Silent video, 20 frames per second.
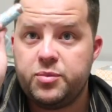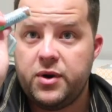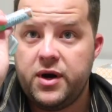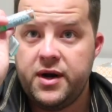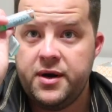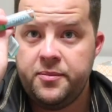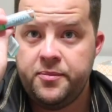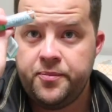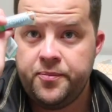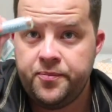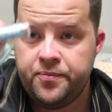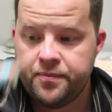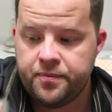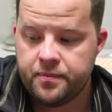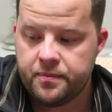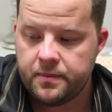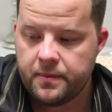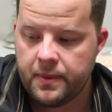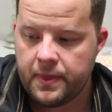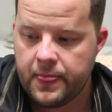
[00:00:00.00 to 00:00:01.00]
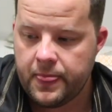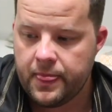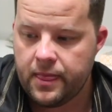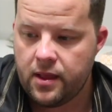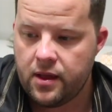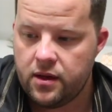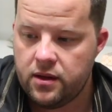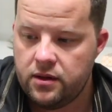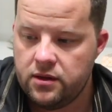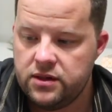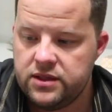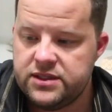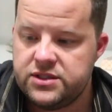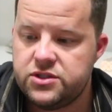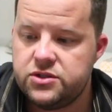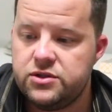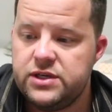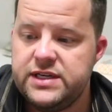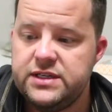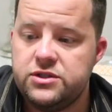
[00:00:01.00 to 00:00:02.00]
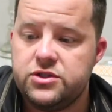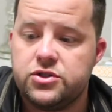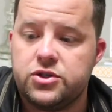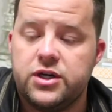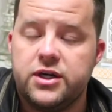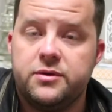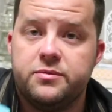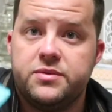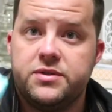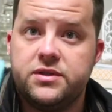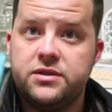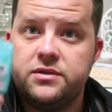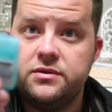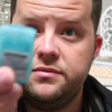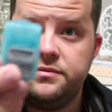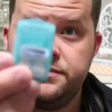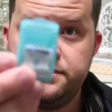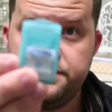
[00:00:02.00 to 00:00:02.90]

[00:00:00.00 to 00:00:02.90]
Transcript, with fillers: spray, Listerine strips.